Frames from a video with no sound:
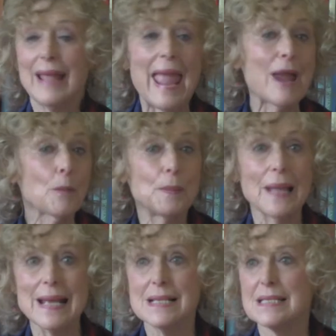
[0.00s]

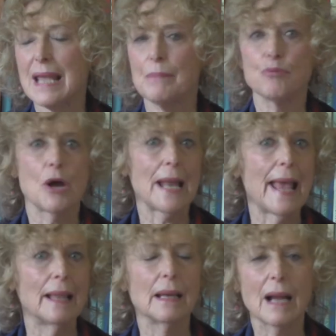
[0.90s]
airplanes, they brought
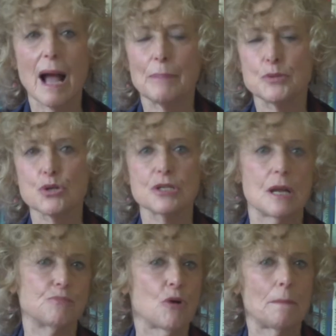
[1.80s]
helicopters,
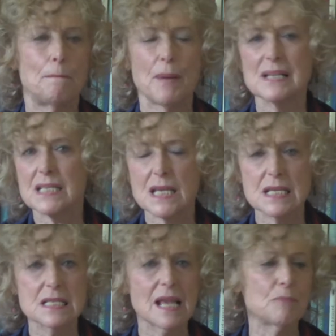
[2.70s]
they brought
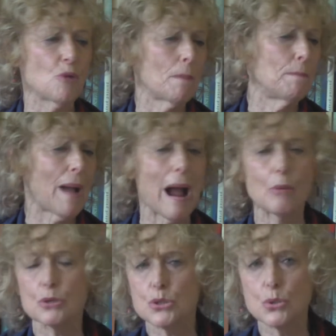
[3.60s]
buses, they brought
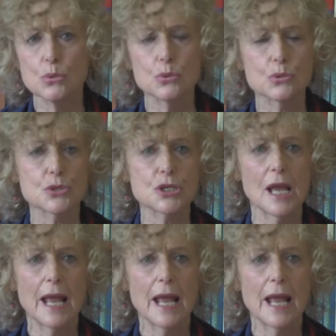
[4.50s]
power tools.